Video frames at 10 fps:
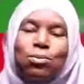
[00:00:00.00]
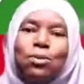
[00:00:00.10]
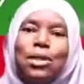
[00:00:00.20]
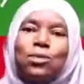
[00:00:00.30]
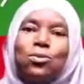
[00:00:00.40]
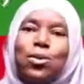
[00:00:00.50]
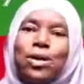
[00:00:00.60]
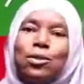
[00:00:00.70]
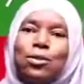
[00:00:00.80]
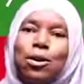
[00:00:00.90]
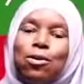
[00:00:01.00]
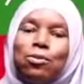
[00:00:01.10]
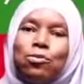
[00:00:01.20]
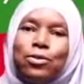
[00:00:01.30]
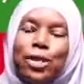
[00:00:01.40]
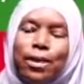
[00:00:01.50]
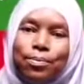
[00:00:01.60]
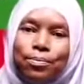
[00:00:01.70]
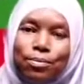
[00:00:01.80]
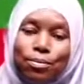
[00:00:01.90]
is one of
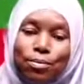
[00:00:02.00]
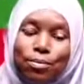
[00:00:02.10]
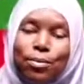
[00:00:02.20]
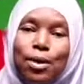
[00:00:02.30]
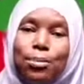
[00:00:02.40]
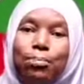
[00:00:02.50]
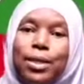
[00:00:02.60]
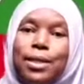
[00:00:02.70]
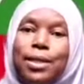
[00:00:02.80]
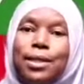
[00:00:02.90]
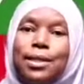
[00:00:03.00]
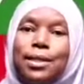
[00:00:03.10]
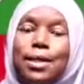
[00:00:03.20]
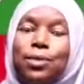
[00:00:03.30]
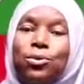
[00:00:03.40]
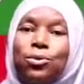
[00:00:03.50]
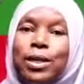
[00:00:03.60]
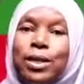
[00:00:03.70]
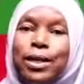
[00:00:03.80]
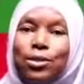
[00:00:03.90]
the places that
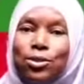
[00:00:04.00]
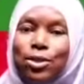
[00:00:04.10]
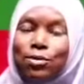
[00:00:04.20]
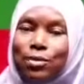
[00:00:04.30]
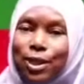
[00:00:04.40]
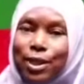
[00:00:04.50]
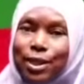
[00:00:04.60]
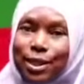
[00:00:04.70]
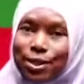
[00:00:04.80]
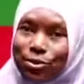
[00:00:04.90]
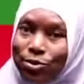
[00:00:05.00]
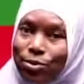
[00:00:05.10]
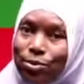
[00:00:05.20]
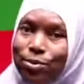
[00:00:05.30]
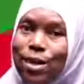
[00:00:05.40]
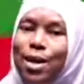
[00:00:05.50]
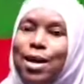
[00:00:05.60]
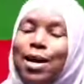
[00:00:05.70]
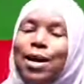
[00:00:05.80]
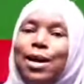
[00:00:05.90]
we actually find in school.
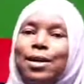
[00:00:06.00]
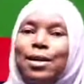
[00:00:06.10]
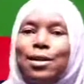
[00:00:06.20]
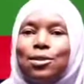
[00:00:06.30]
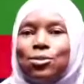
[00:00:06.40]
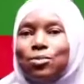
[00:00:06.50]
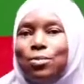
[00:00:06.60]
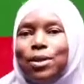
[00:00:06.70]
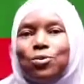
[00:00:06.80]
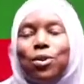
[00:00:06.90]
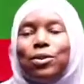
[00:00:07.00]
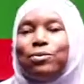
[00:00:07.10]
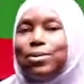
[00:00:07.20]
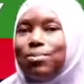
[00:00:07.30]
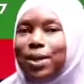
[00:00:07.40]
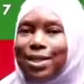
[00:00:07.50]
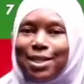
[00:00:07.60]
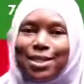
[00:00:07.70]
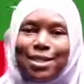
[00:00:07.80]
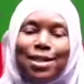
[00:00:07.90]
A classroom is one of the
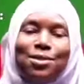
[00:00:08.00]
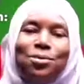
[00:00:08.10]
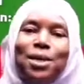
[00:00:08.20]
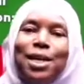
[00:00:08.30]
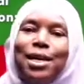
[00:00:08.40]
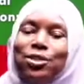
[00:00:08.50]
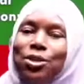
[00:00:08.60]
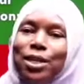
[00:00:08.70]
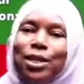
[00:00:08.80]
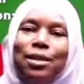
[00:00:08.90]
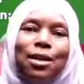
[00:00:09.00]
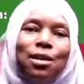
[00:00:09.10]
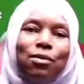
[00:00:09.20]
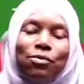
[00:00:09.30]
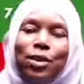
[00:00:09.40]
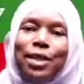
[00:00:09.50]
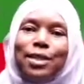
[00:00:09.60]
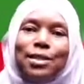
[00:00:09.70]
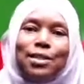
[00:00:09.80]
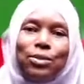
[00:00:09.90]
places that we actually
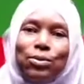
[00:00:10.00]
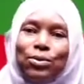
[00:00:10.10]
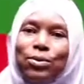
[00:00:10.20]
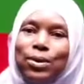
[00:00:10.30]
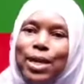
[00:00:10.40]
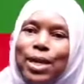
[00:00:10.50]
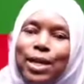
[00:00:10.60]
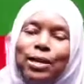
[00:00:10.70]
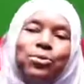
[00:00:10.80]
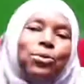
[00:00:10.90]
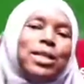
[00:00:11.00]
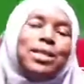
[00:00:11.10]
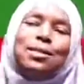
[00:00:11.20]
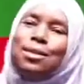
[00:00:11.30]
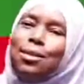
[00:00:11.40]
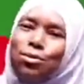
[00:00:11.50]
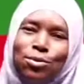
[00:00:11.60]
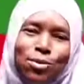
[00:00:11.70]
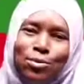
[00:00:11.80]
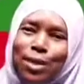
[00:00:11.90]
find in school. And what is the
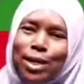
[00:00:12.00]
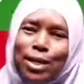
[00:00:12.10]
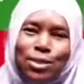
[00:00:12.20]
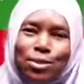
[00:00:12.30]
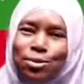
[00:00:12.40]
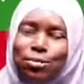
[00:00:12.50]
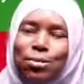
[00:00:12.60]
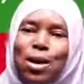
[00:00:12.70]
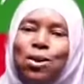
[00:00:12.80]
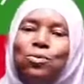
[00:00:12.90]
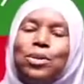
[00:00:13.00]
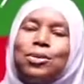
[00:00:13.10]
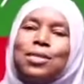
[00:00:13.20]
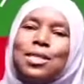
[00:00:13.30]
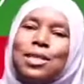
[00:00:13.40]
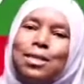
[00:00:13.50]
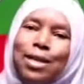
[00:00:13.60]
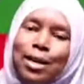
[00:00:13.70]
use of a classroom? We use the